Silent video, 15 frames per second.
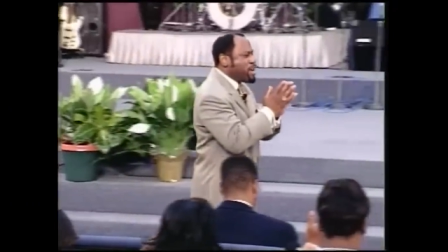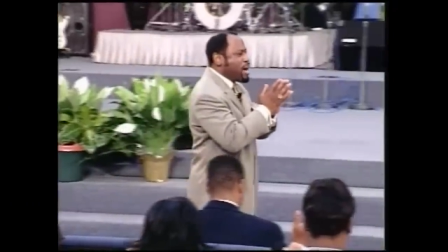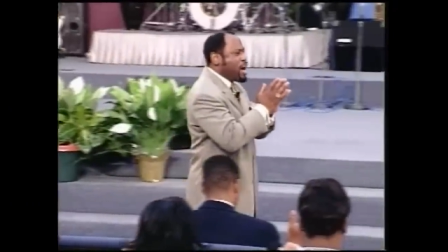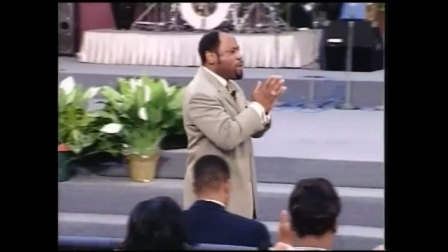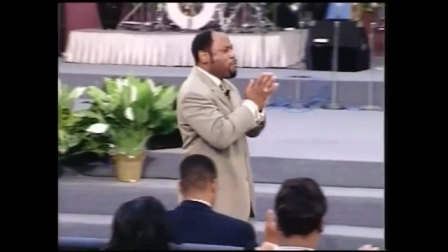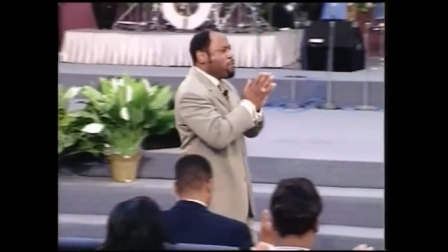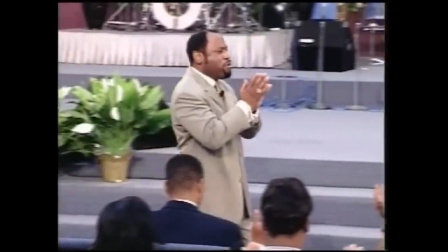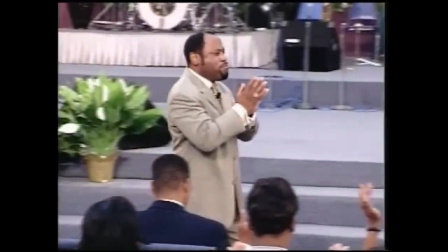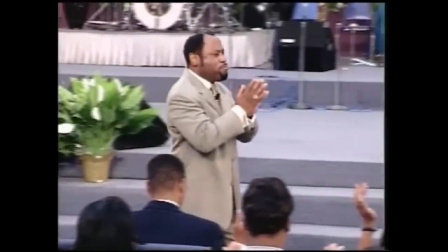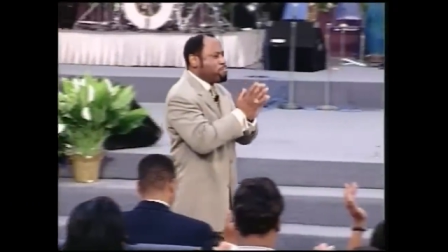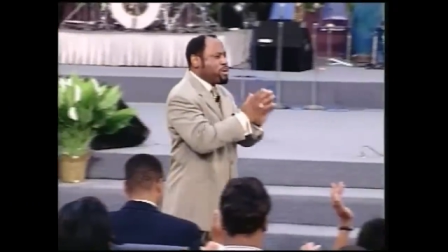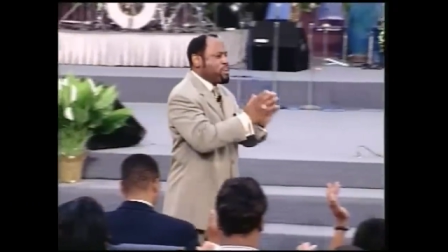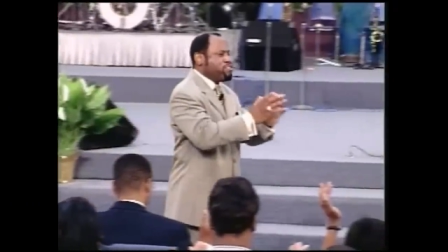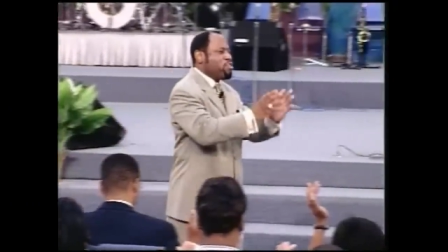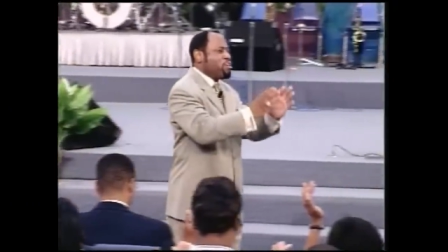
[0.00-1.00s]
I want to
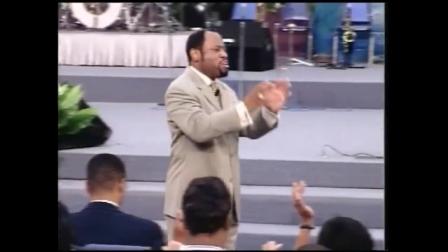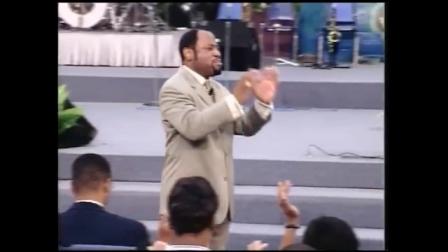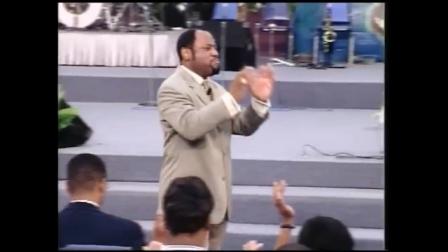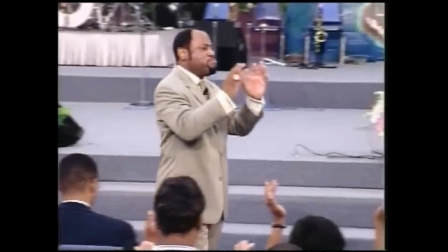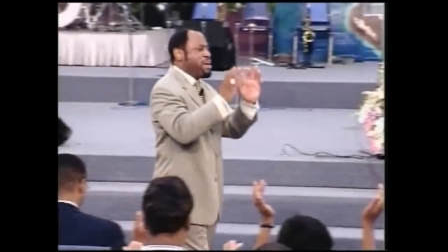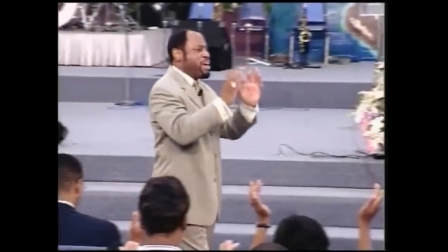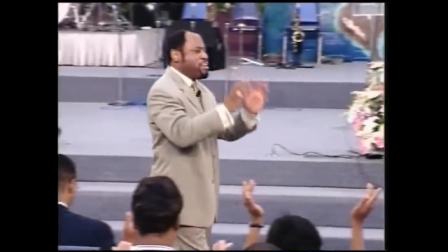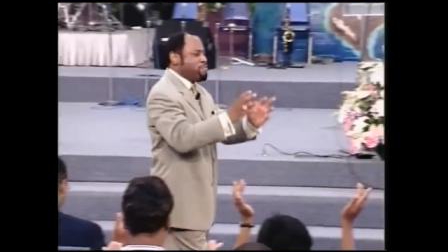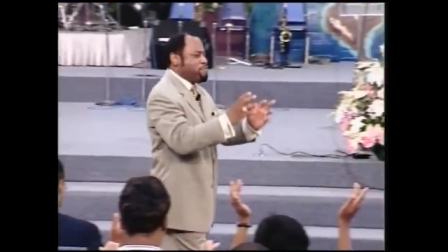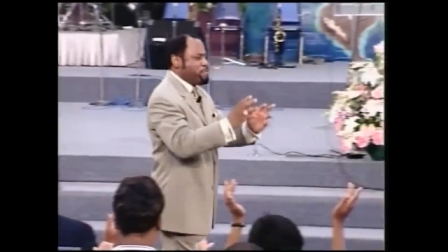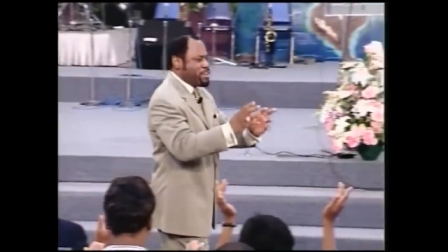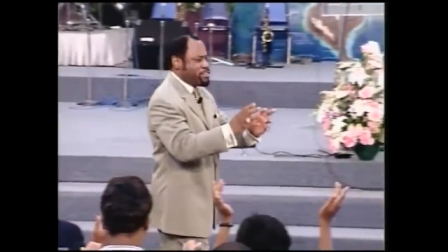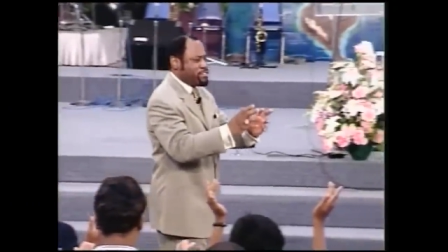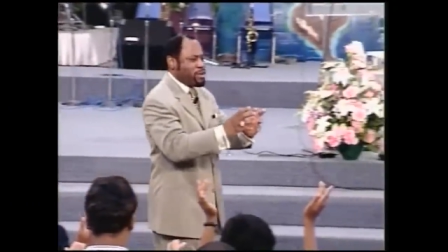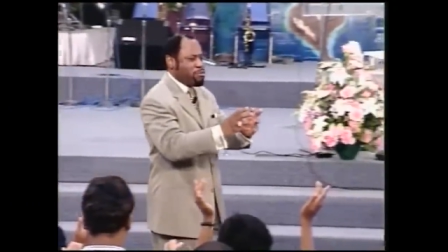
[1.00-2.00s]
embrace all the
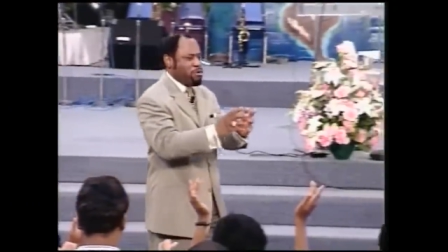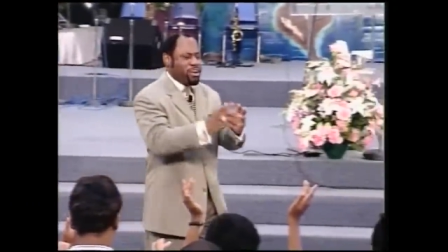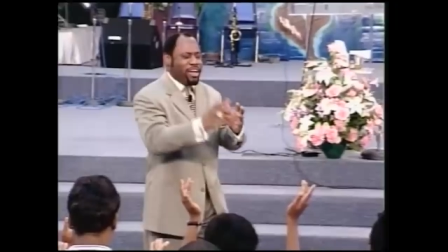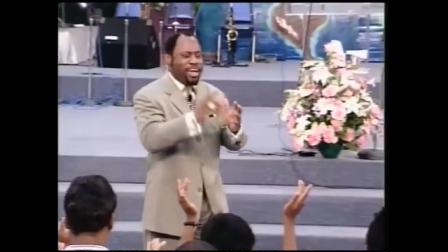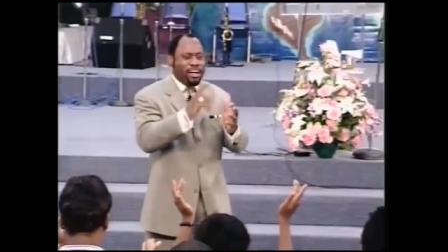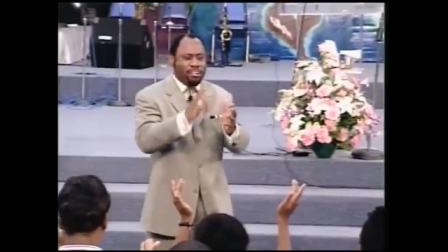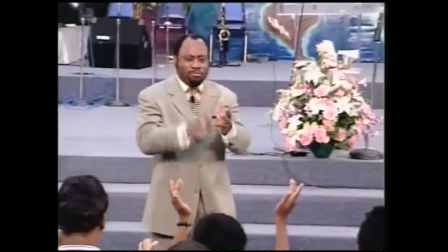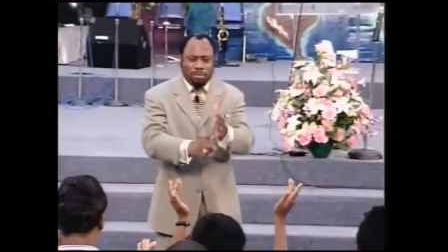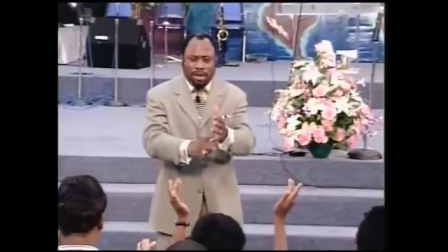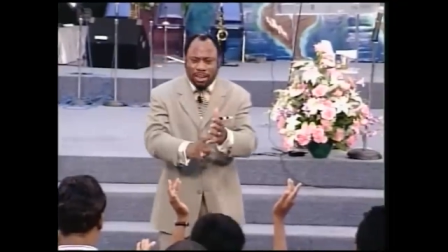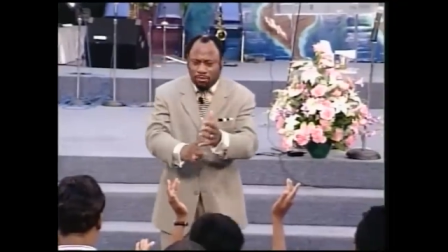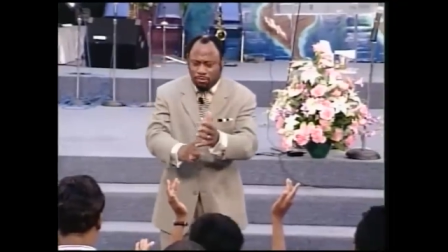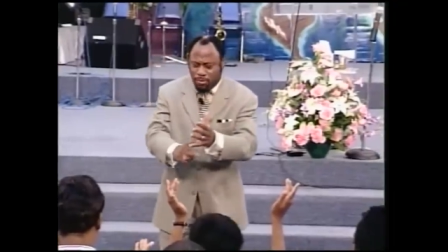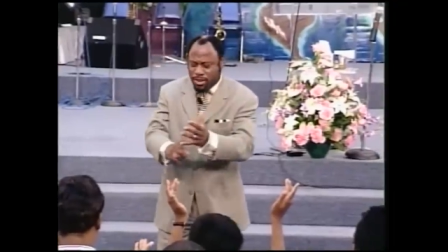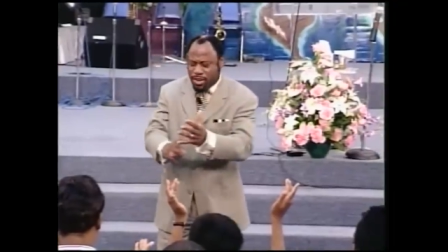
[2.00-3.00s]
benefits. I want a health
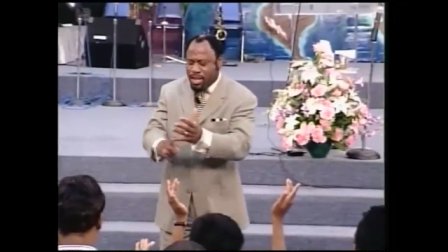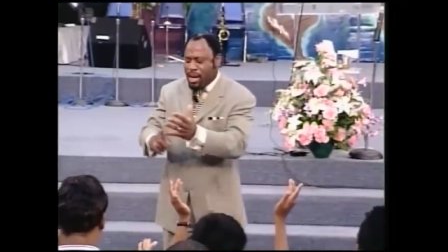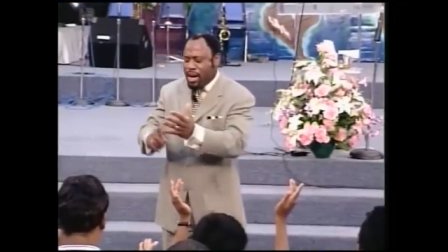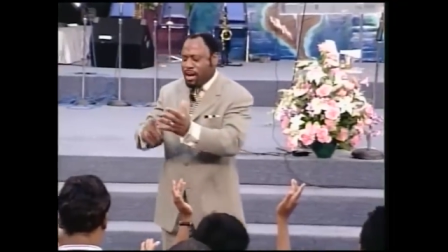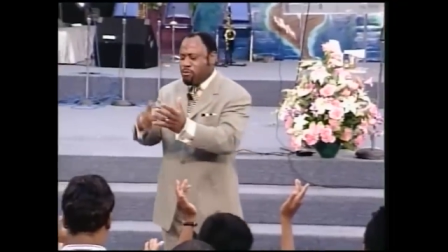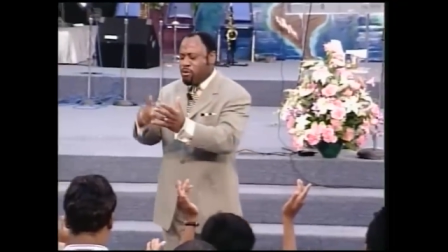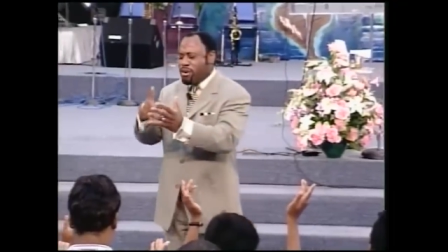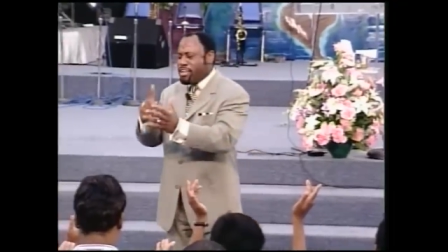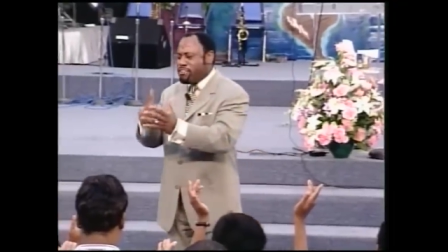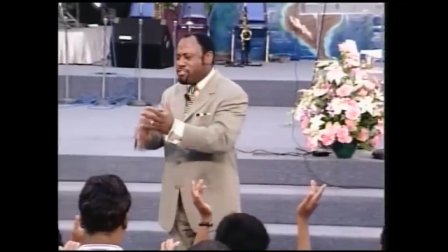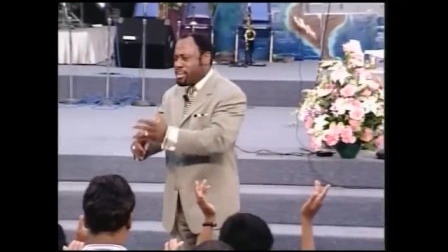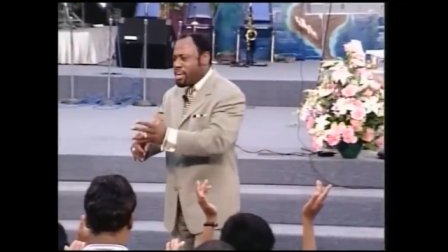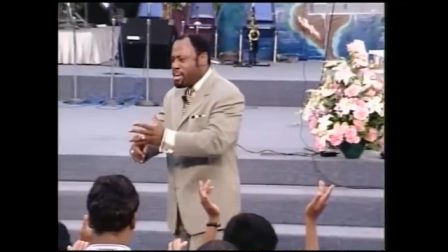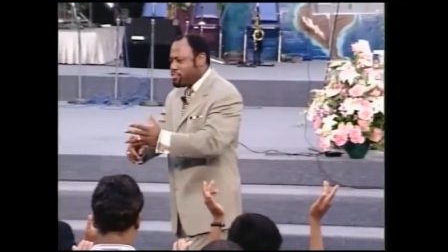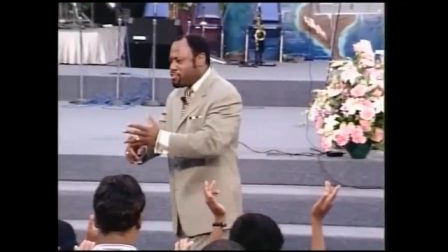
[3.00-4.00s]
benefit. I want
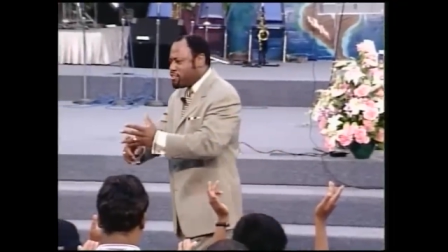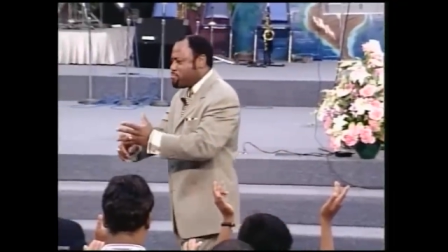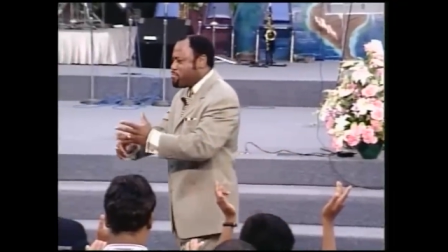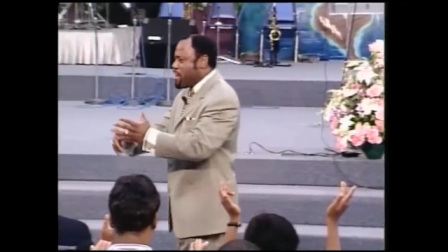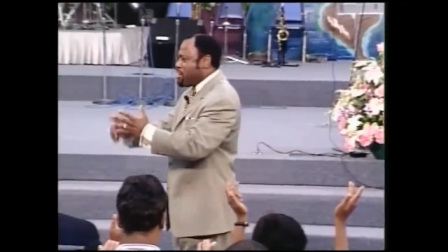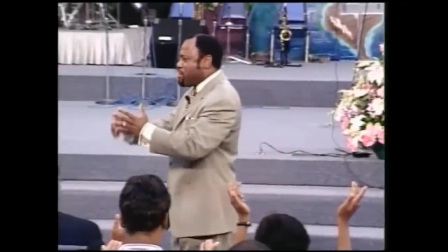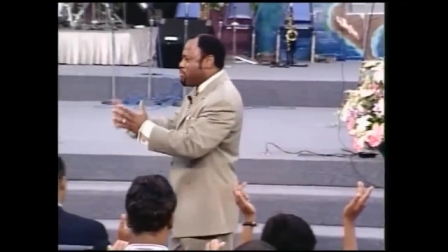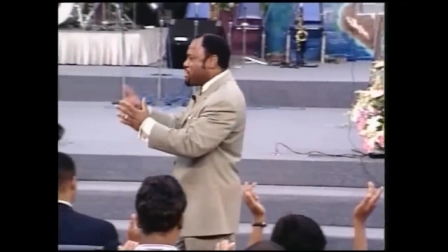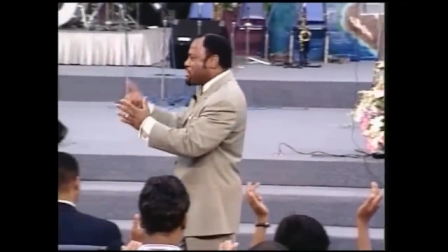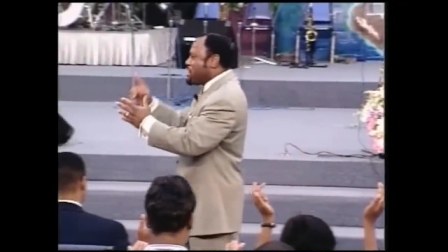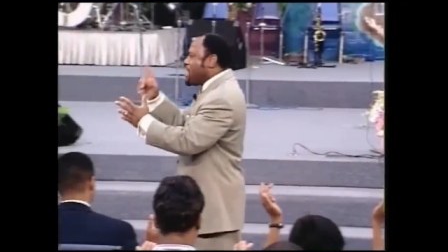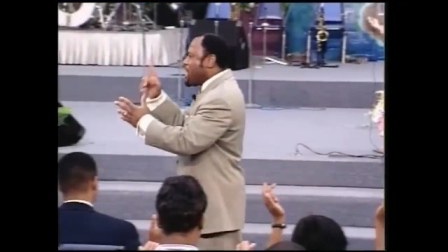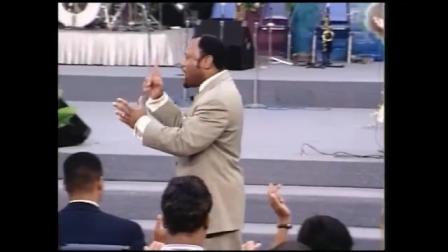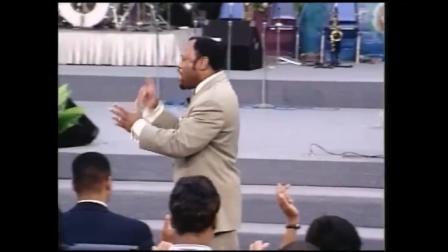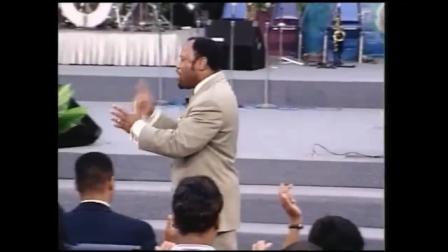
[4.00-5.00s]
educational benefit.
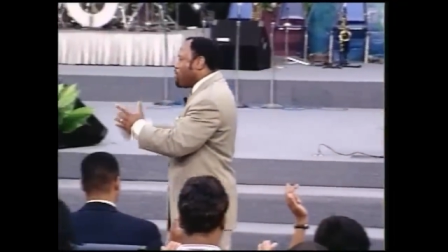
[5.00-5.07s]
I